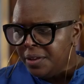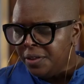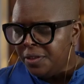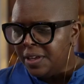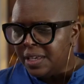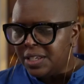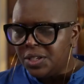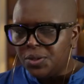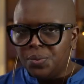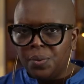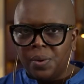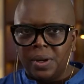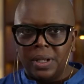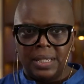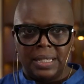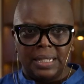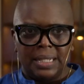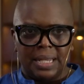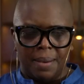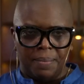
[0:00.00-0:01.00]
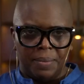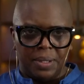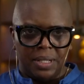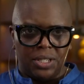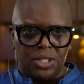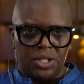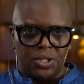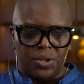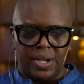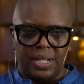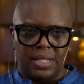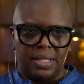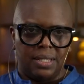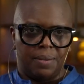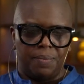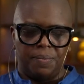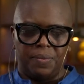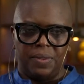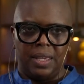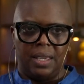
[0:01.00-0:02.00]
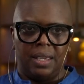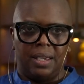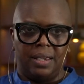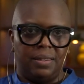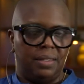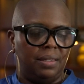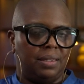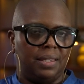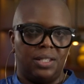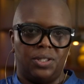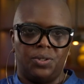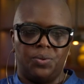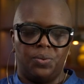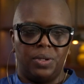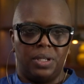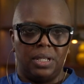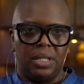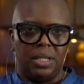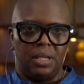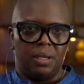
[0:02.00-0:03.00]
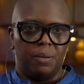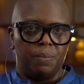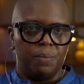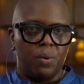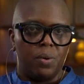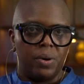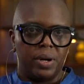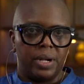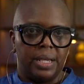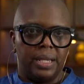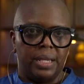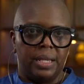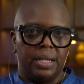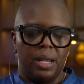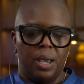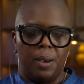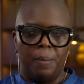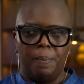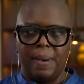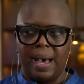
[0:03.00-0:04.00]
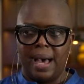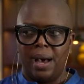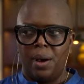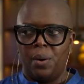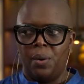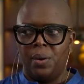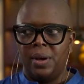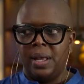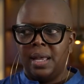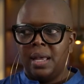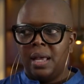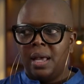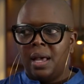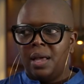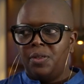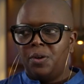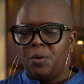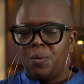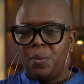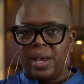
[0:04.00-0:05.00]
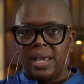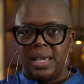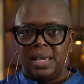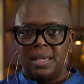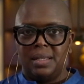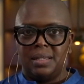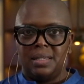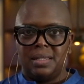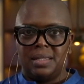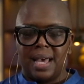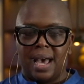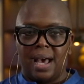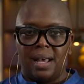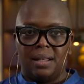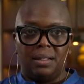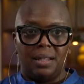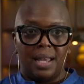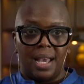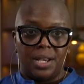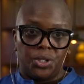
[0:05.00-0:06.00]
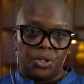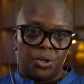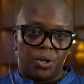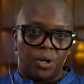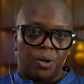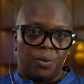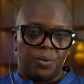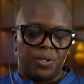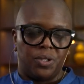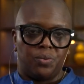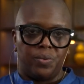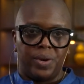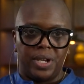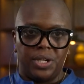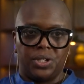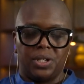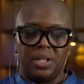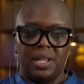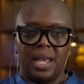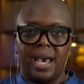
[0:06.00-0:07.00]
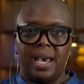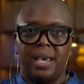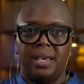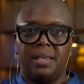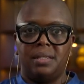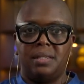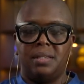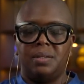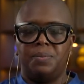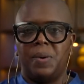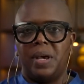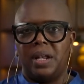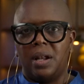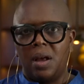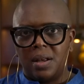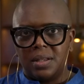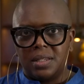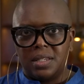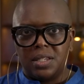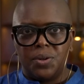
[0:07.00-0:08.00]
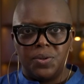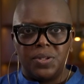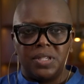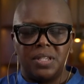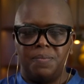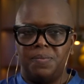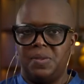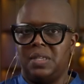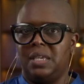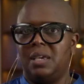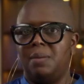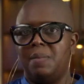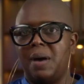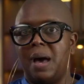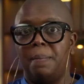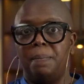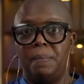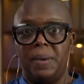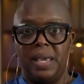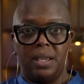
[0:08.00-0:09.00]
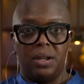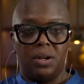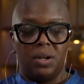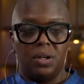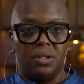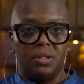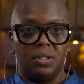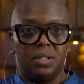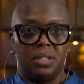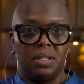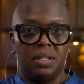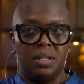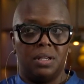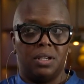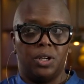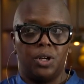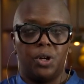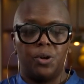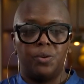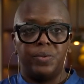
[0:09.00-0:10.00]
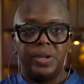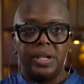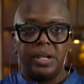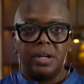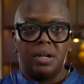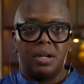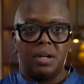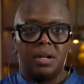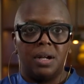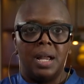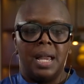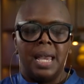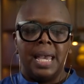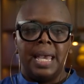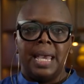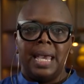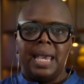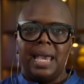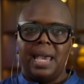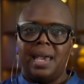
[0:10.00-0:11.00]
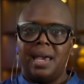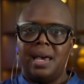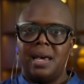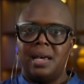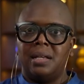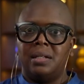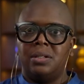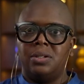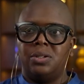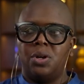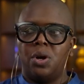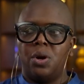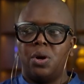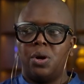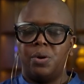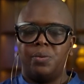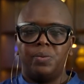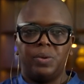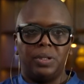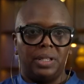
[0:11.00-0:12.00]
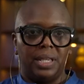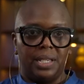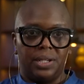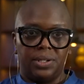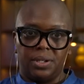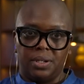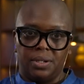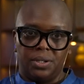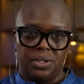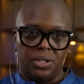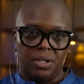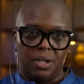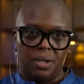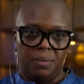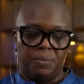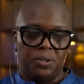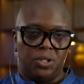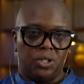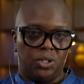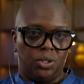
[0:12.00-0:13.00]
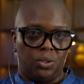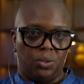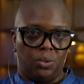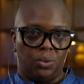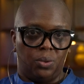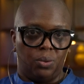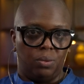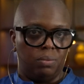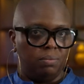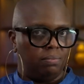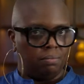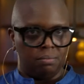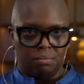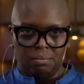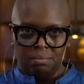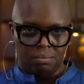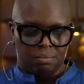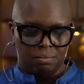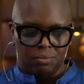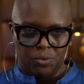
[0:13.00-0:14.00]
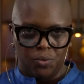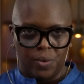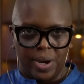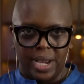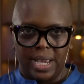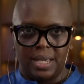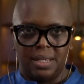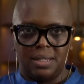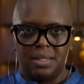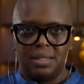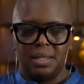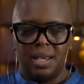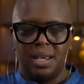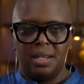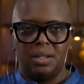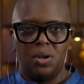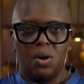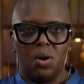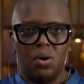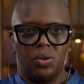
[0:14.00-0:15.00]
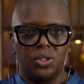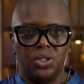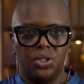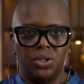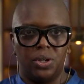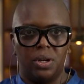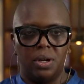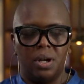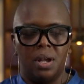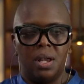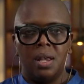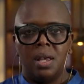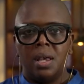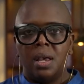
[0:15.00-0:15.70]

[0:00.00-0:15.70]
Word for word: This really demonstrates something I think that's really important about the ways that leisure was racialized, but also something about Baker's career and her relationship to race and culture.